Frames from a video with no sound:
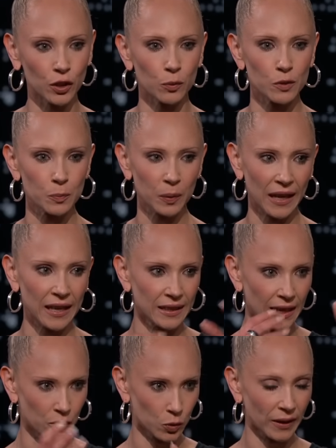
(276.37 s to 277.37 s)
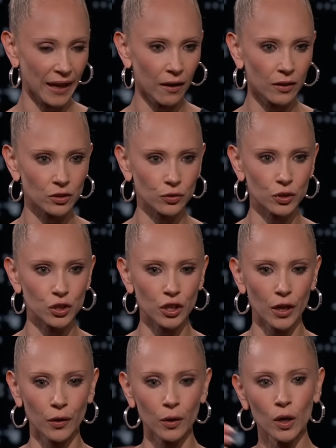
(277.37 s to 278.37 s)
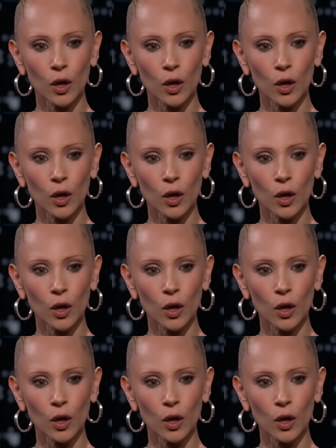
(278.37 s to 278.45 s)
who was playing the actual character on the show,